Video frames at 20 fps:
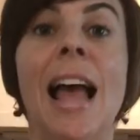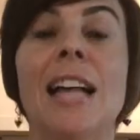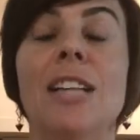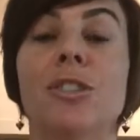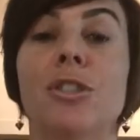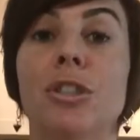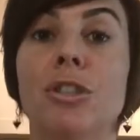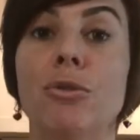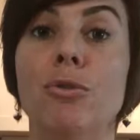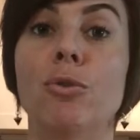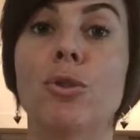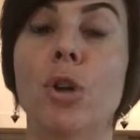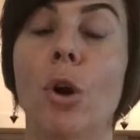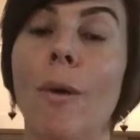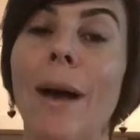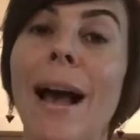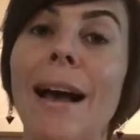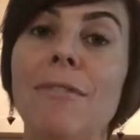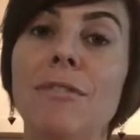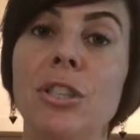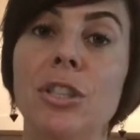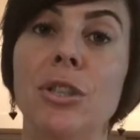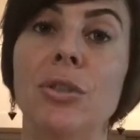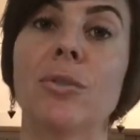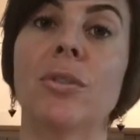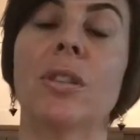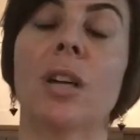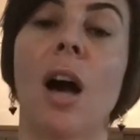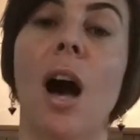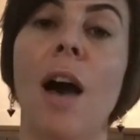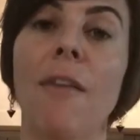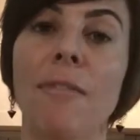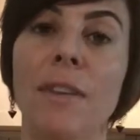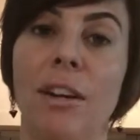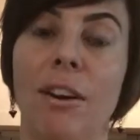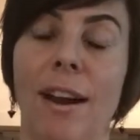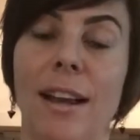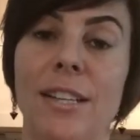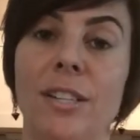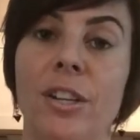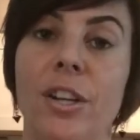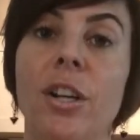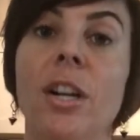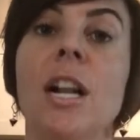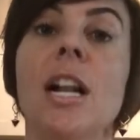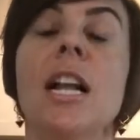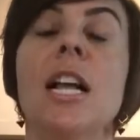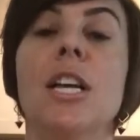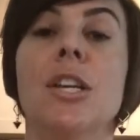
So you don't have to use the coffee grinder.